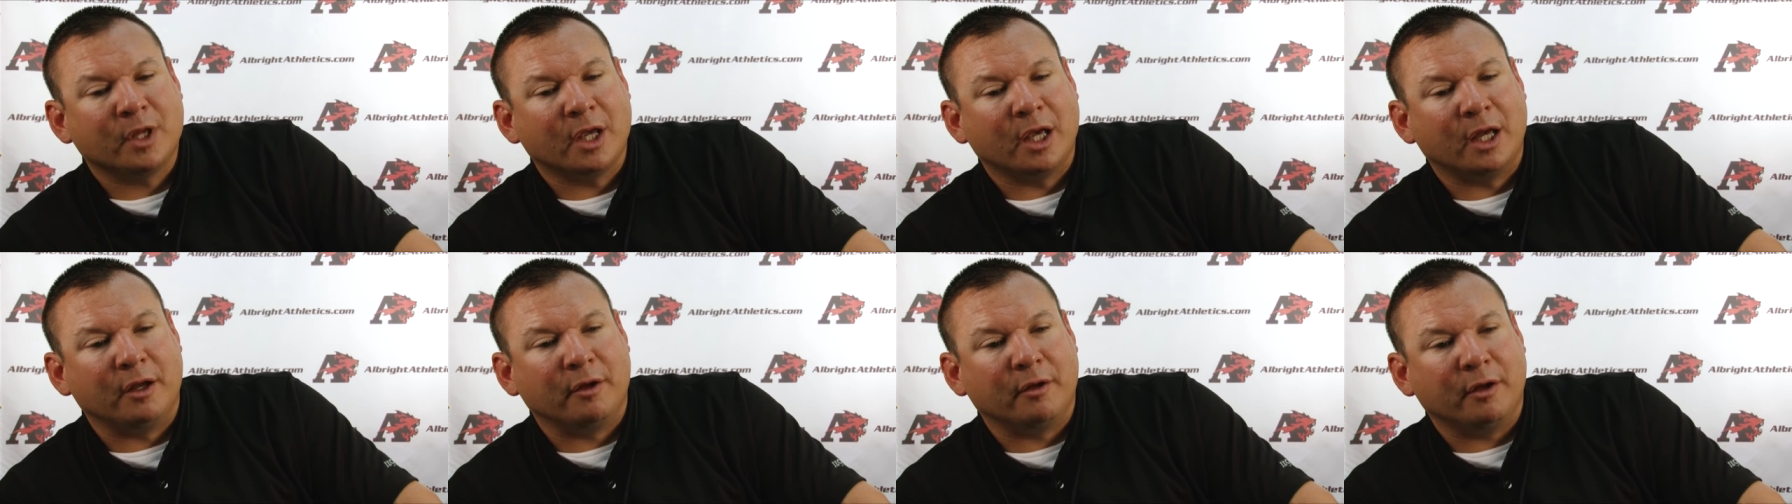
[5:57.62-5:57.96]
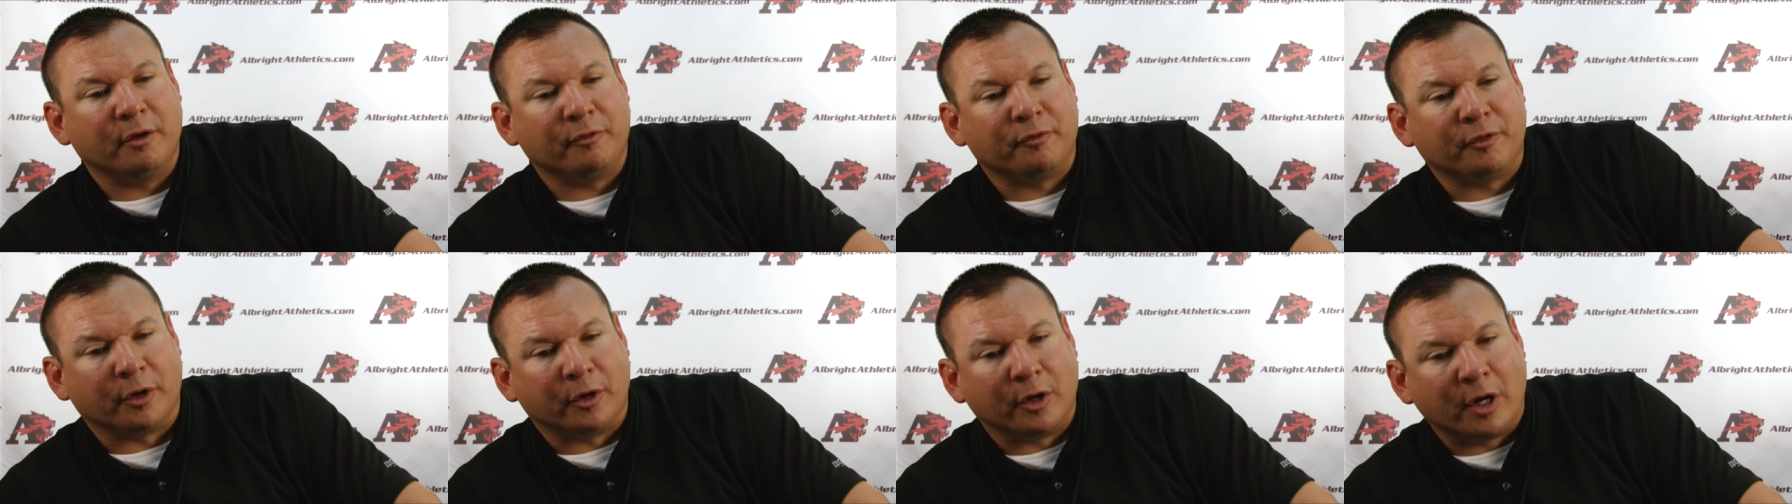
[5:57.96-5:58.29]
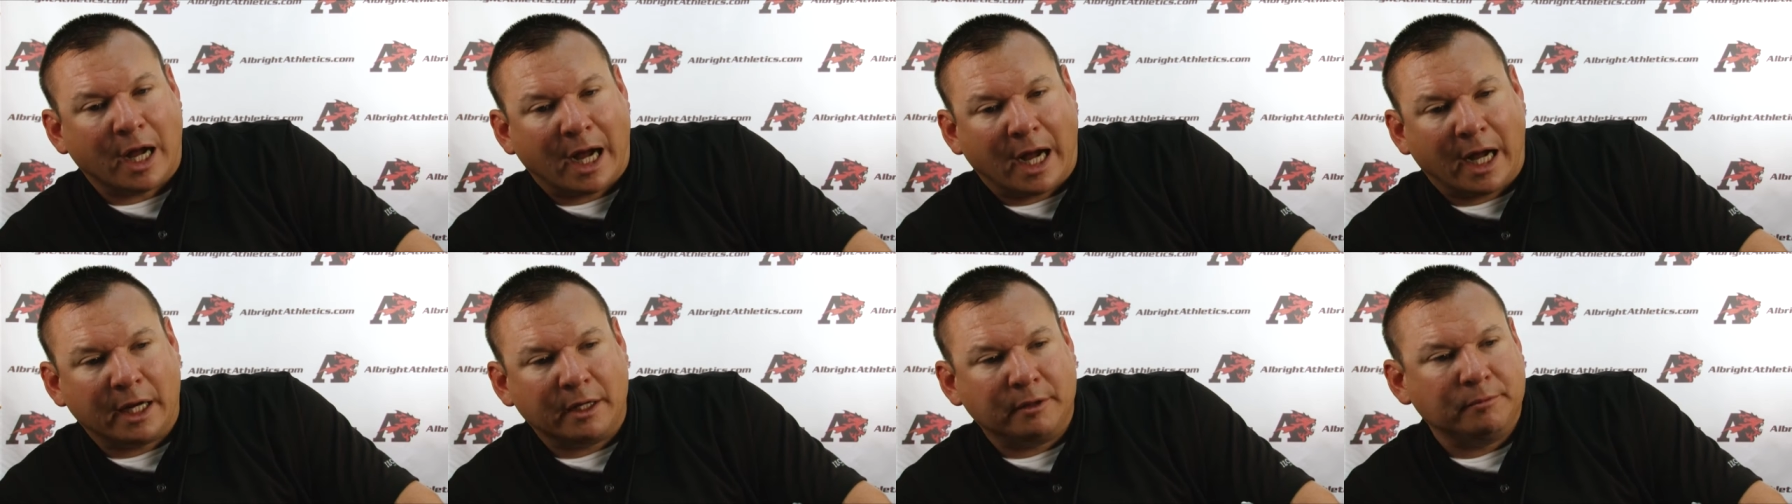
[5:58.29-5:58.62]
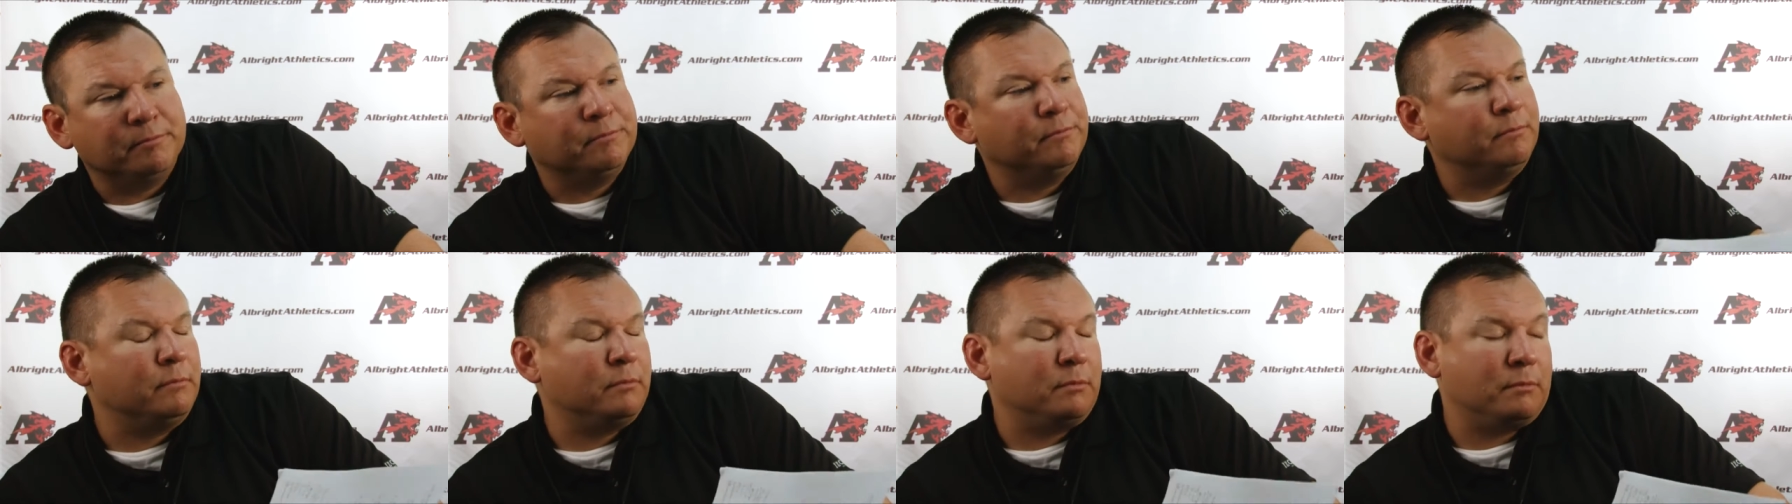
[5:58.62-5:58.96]
If you're
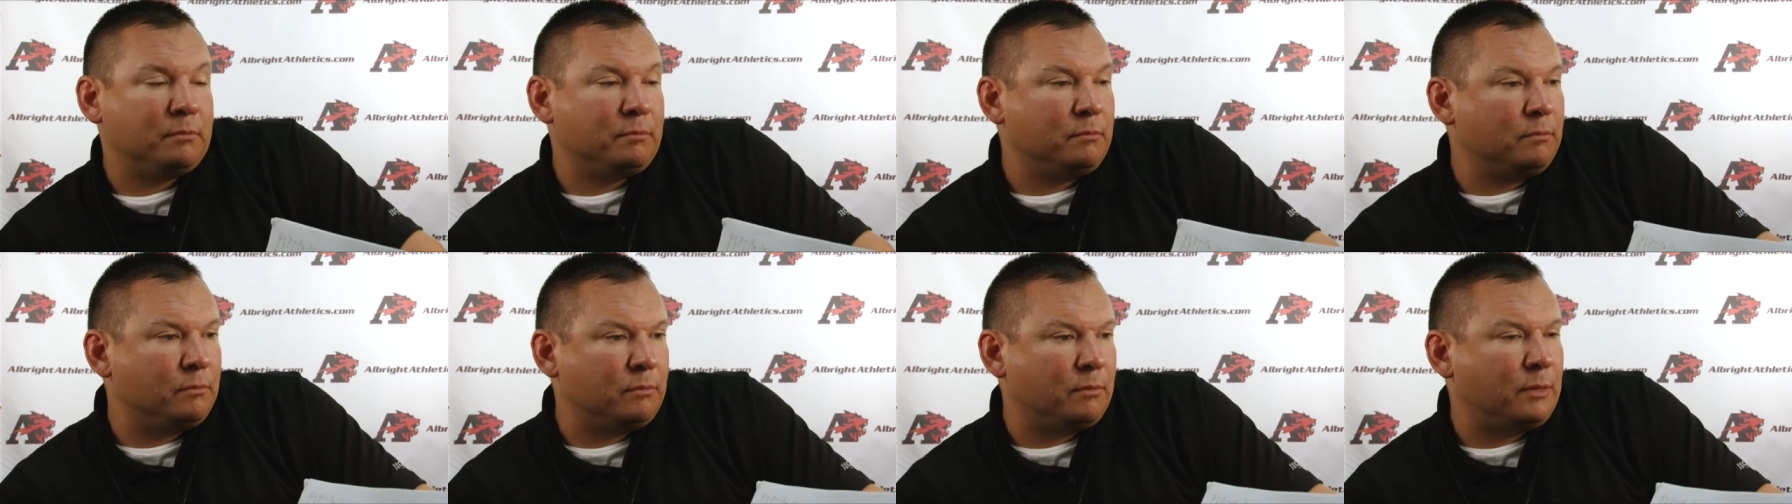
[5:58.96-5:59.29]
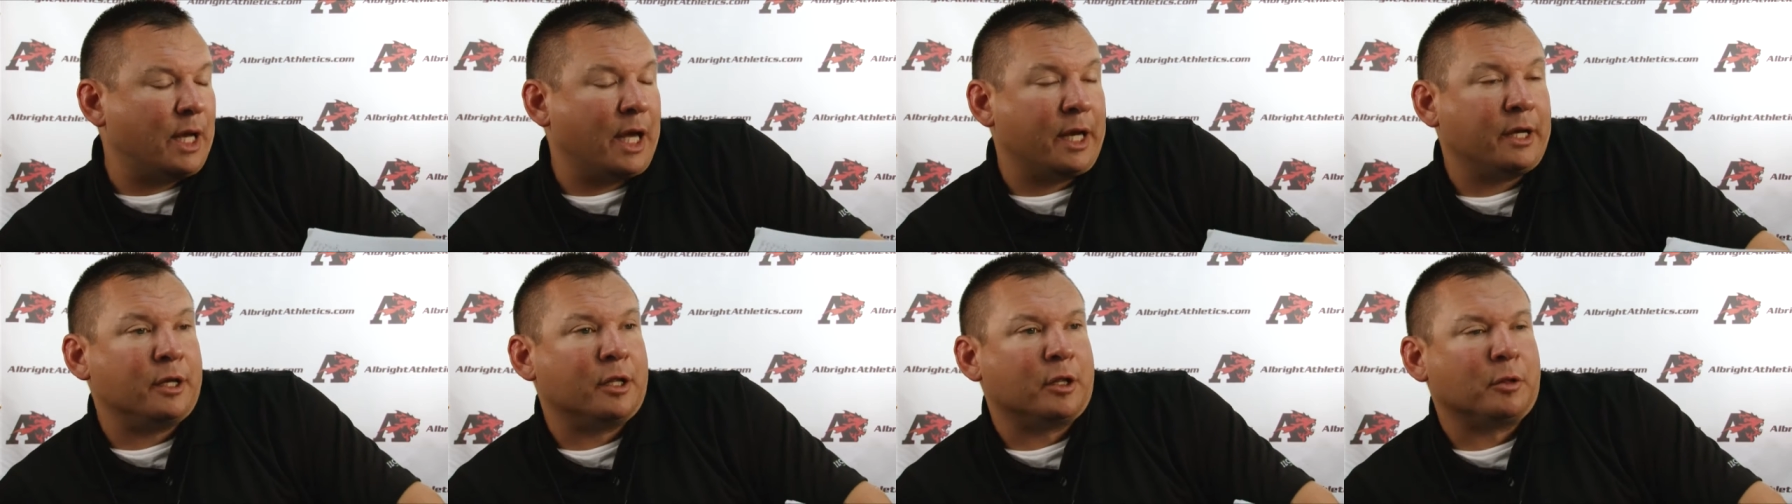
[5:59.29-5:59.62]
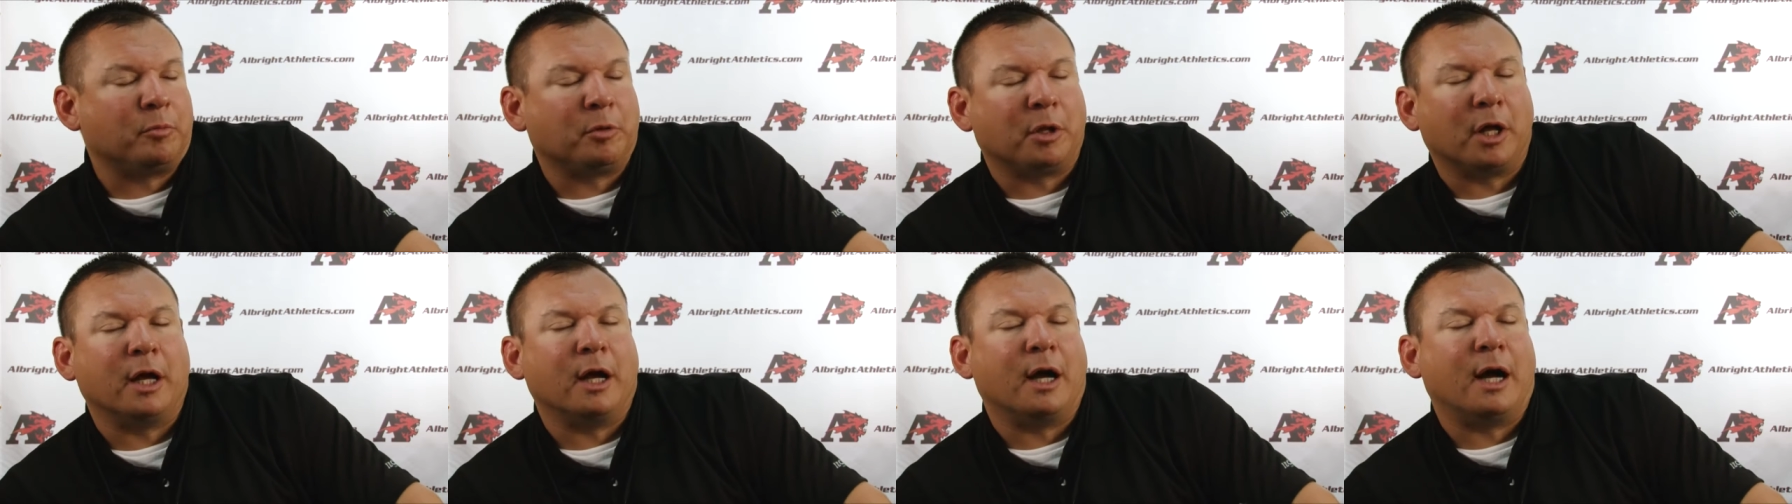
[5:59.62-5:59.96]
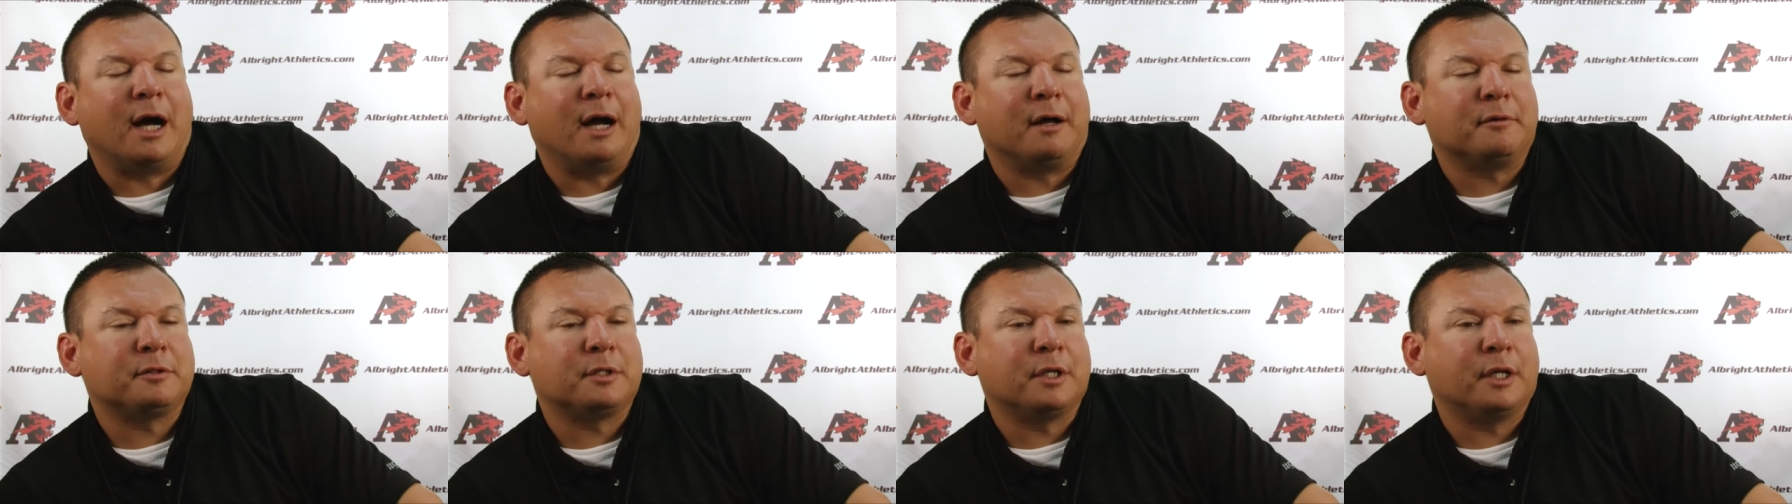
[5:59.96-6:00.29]
not heading to the
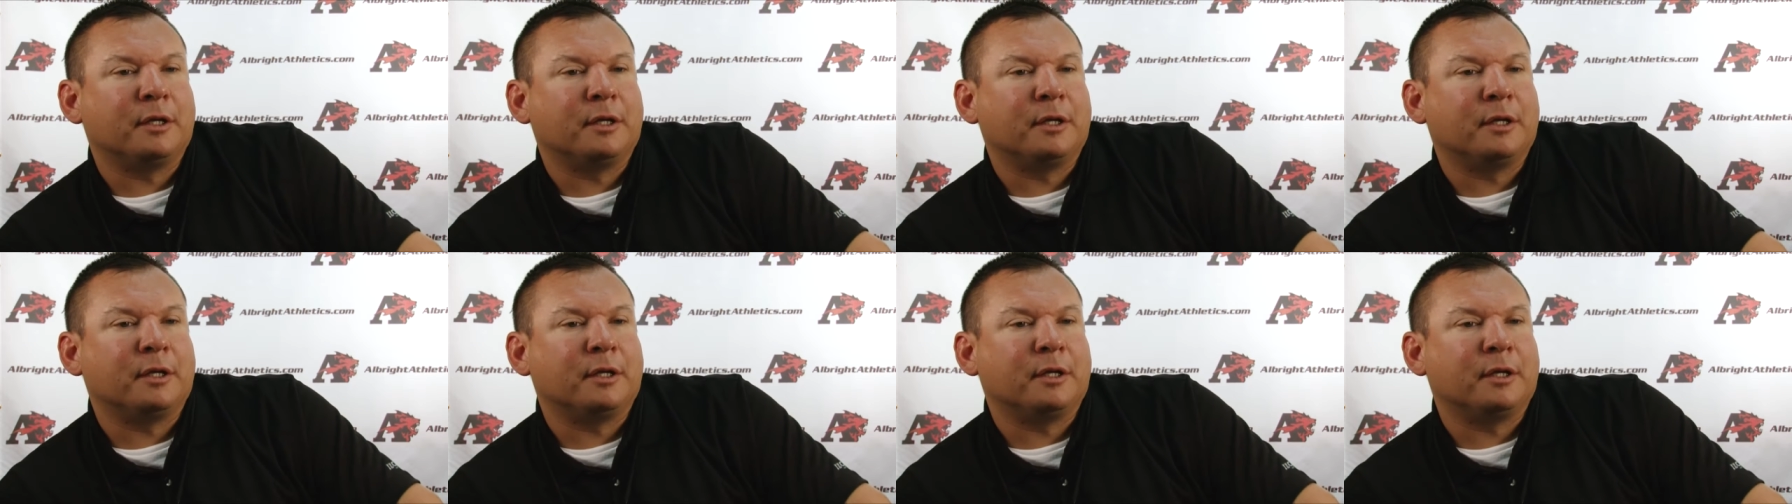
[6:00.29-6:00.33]
playoffs,